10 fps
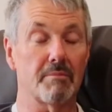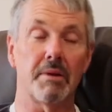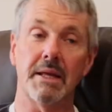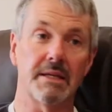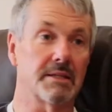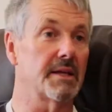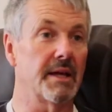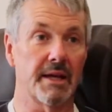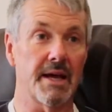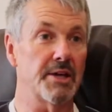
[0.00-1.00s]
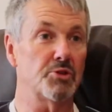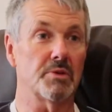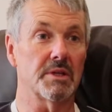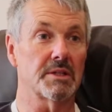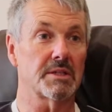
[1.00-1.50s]
please engage
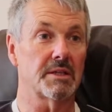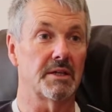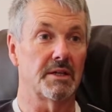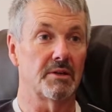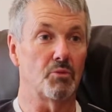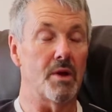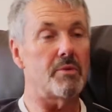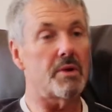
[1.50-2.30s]
with us. We